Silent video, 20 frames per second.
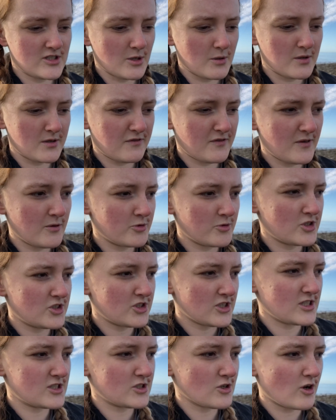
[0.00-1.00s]
So if it was
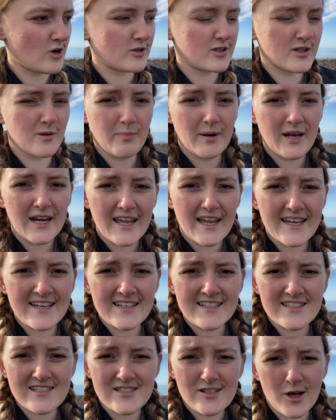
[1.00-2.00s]
just on the
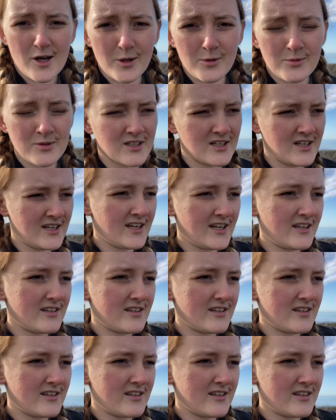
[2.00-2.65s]
plain stone,